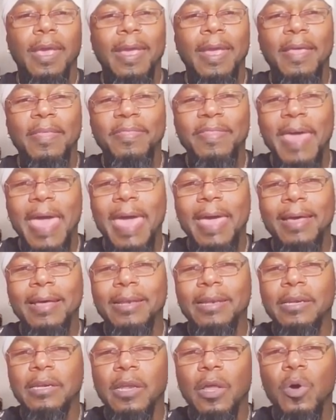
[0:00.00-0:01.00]
And that
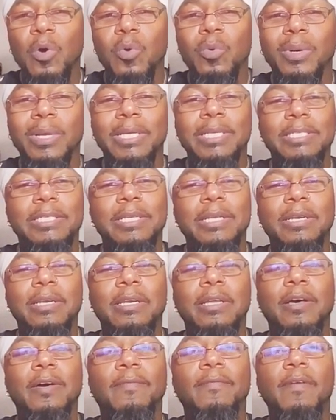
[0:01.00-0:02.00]
alone is
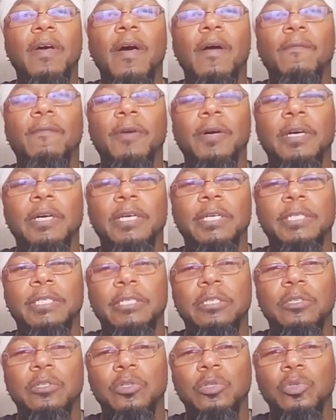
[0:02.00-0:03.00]
enough for us
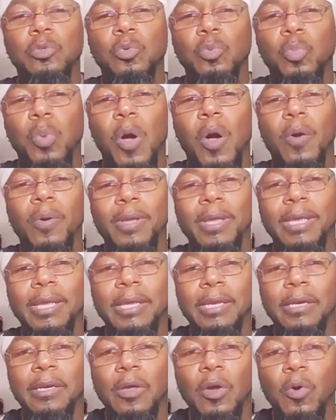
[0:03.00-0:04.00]
to walk
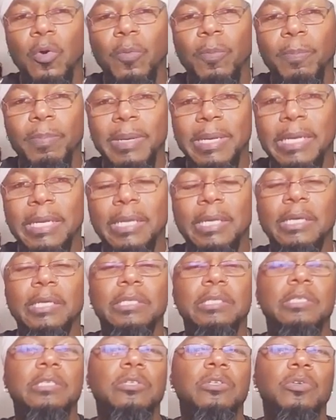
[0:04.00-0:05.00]
in
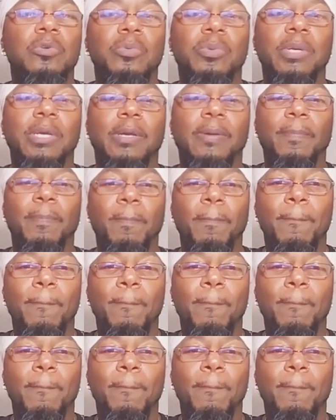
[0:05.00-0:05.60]
obedience to Him.